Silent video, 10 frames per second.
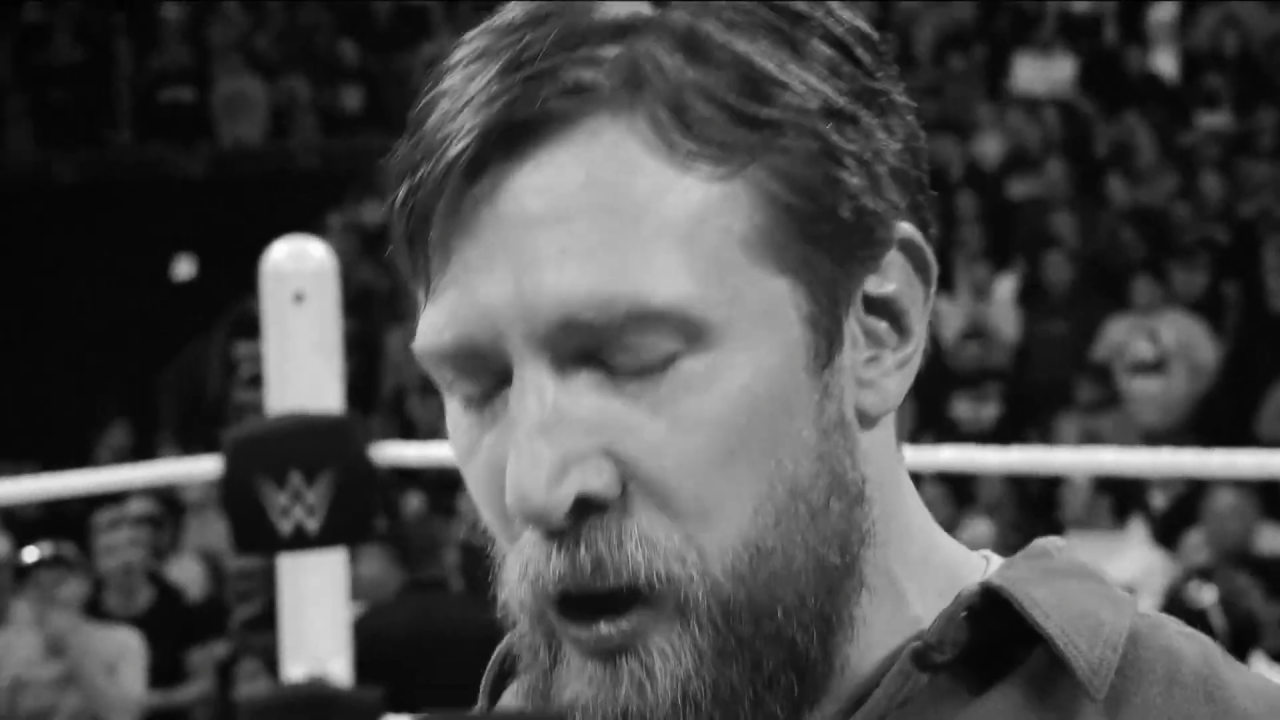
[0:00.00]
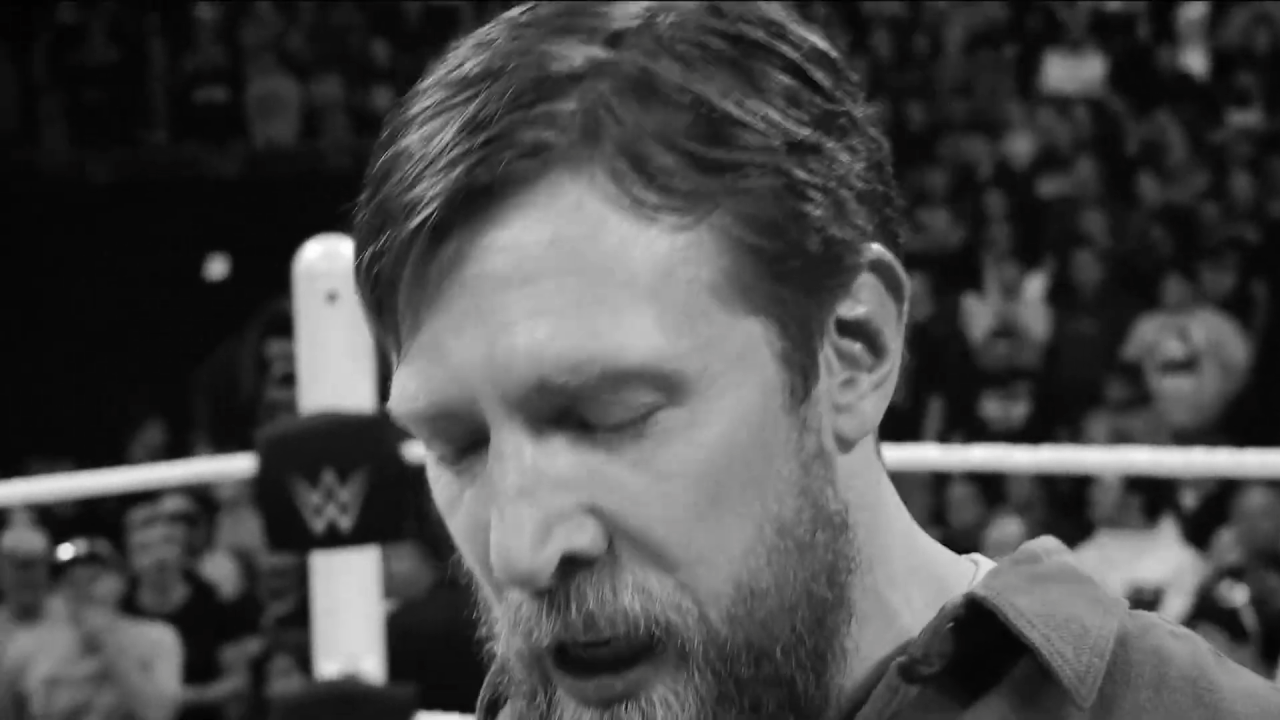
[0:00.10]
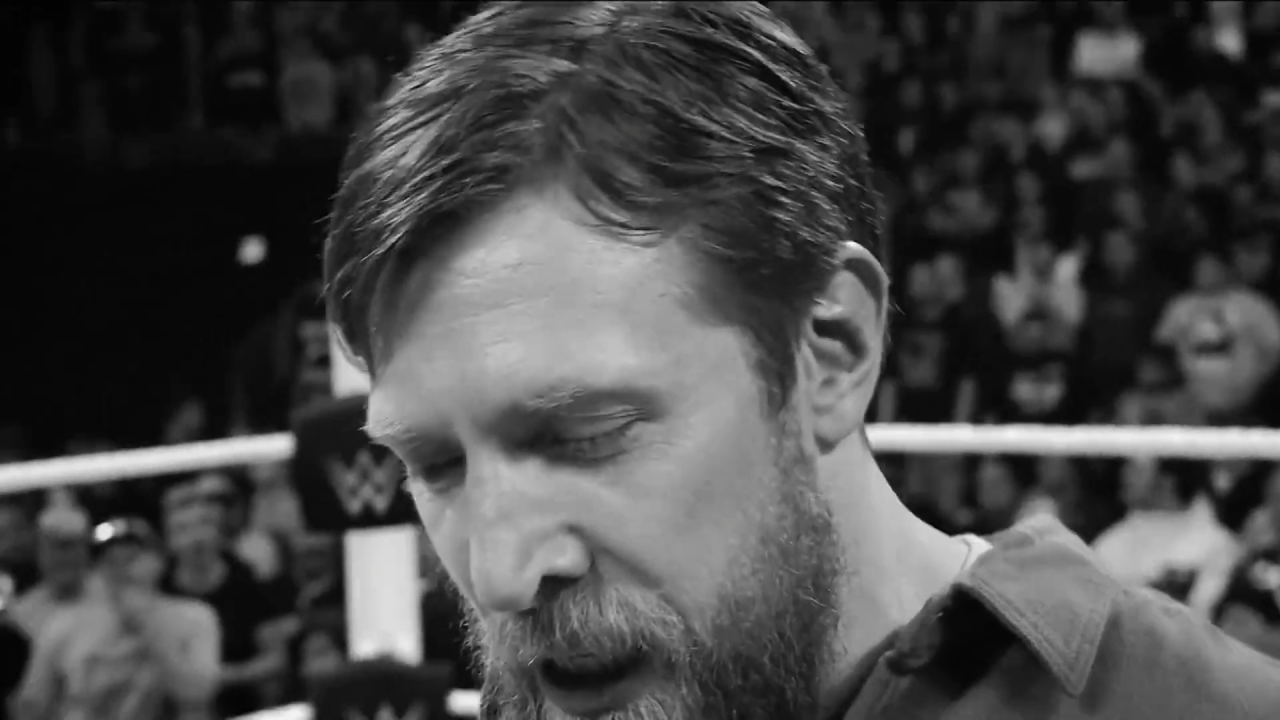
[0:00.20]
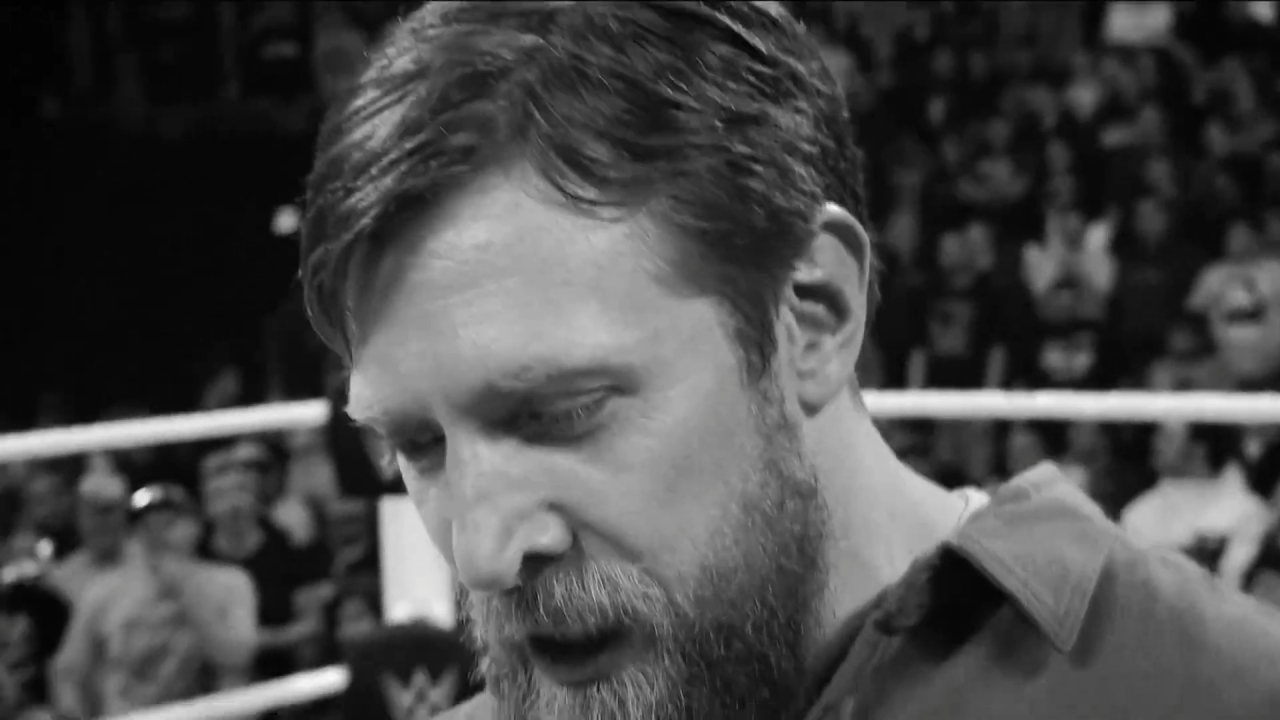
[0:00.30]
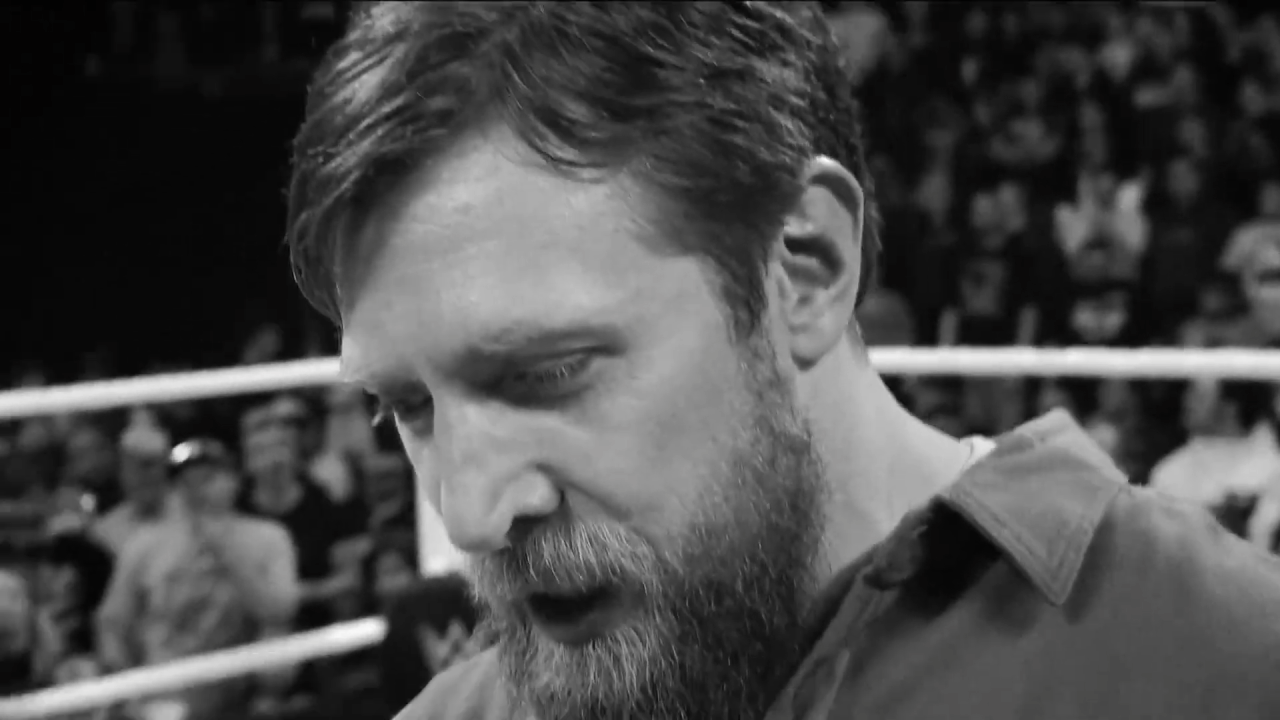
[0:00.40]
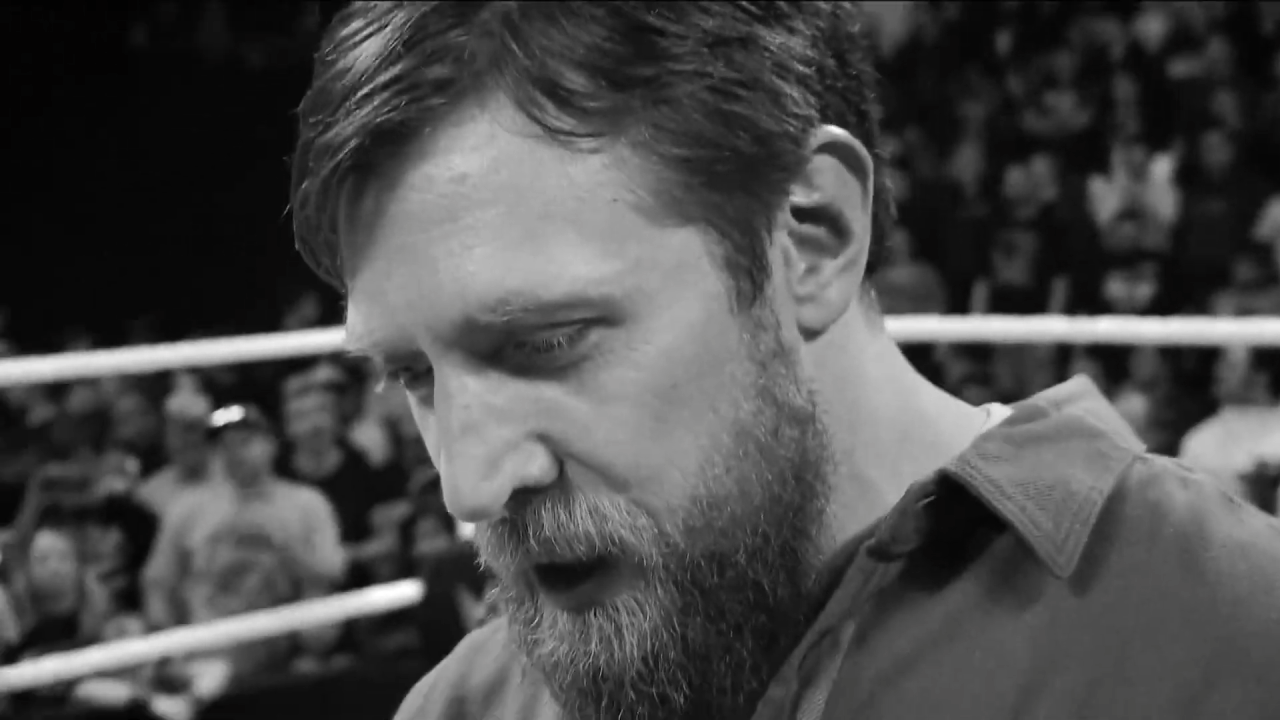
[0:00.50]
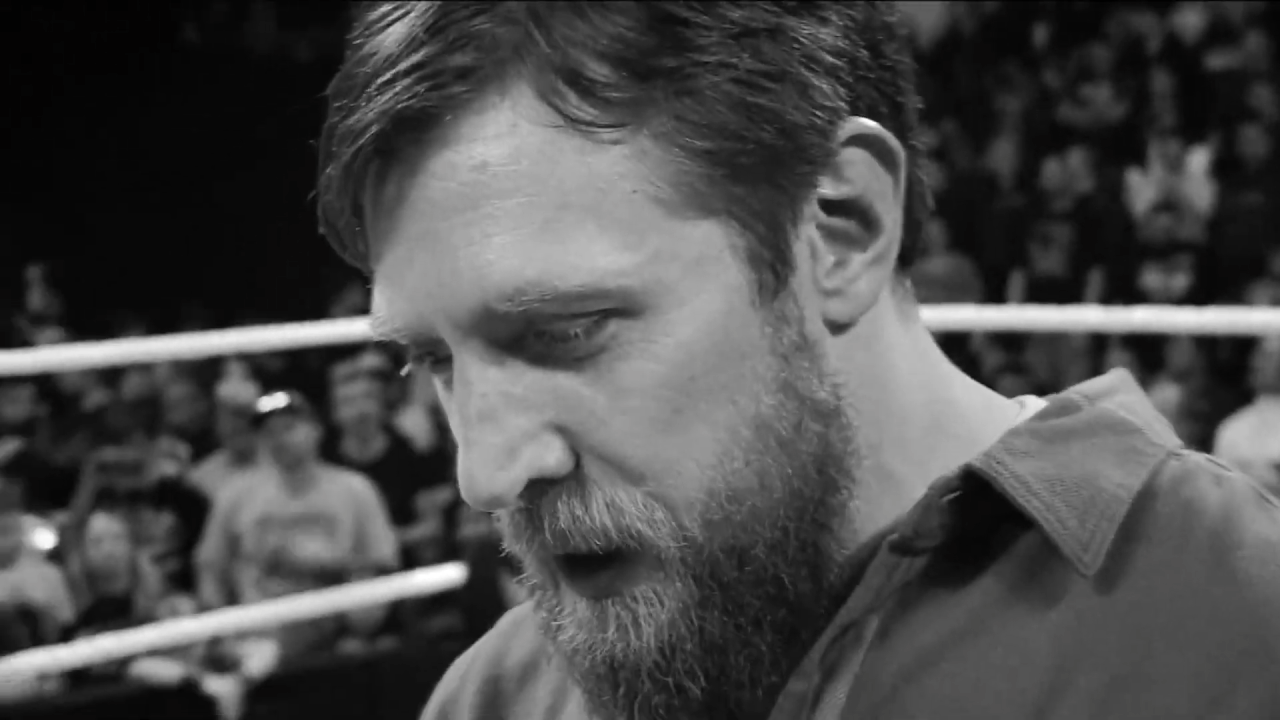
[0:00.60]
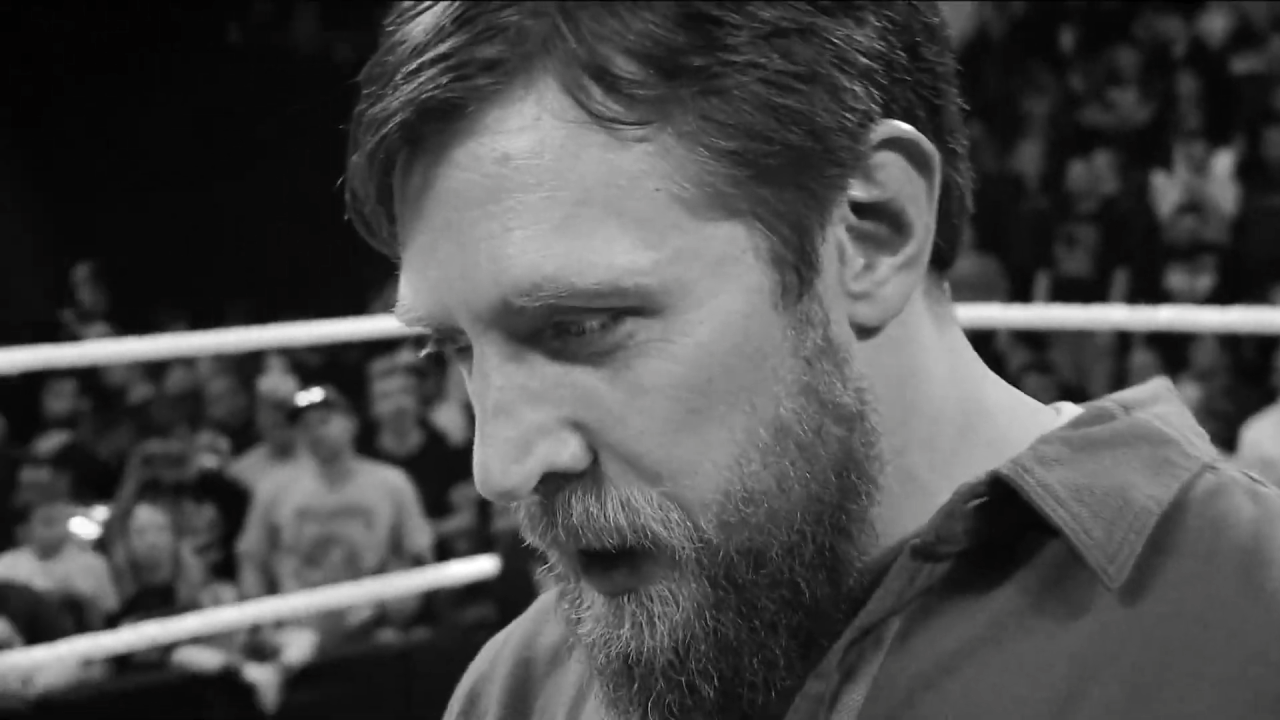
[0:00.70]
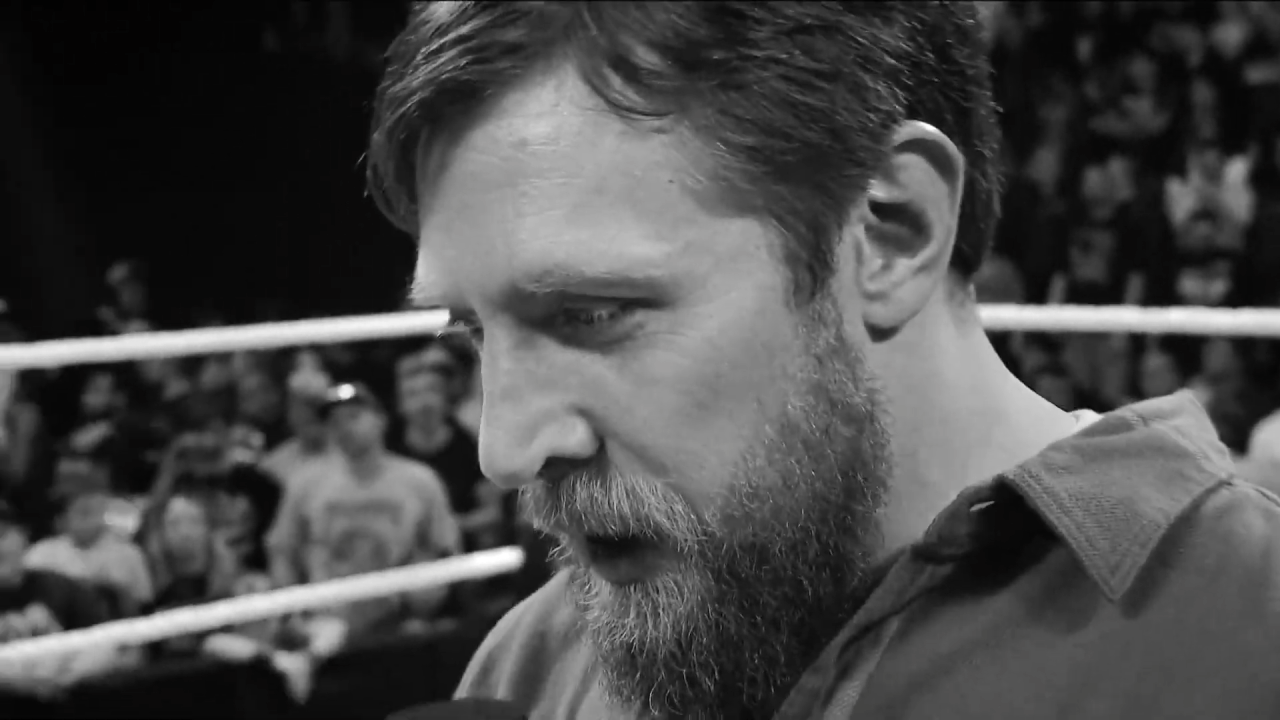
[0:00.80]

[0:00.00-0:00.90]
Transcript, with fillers: is,